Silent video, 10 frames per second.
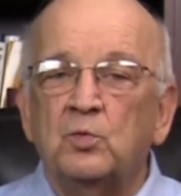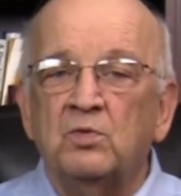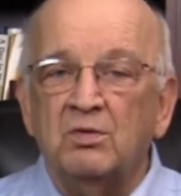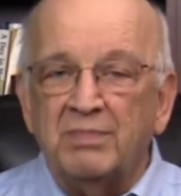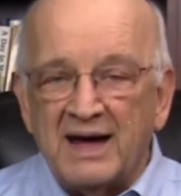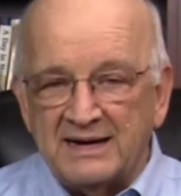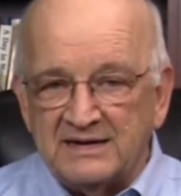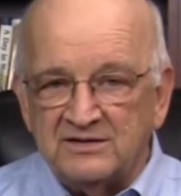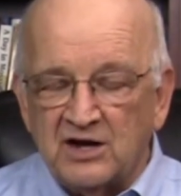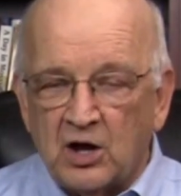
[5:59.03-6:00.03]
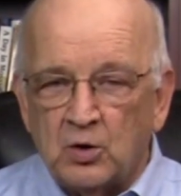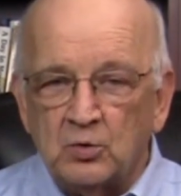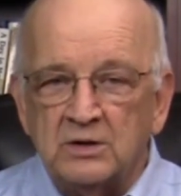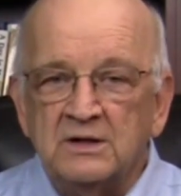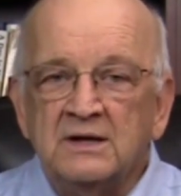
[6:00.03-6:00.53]
robotic
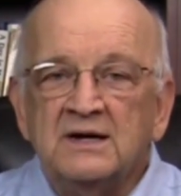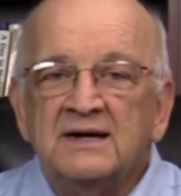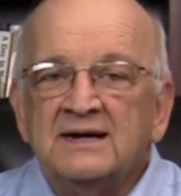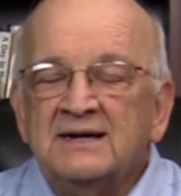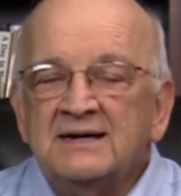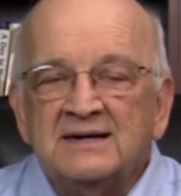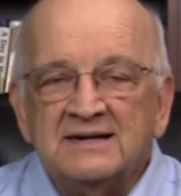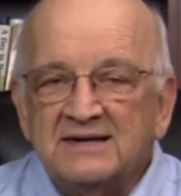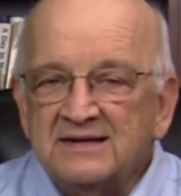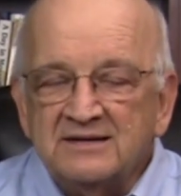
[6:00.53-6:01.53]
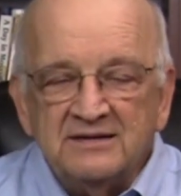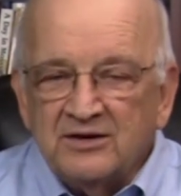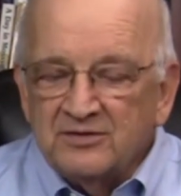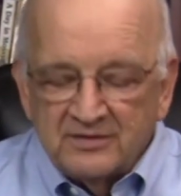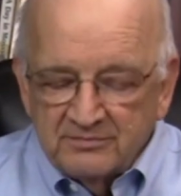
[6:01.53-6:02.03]
dog. You
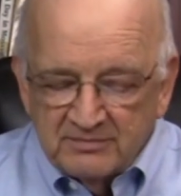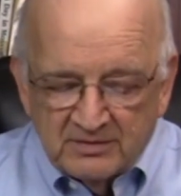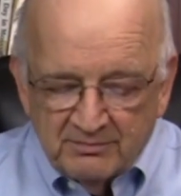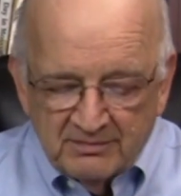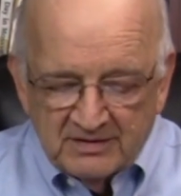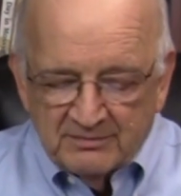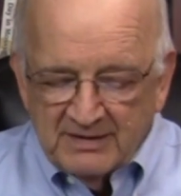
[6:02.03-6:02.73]
know, the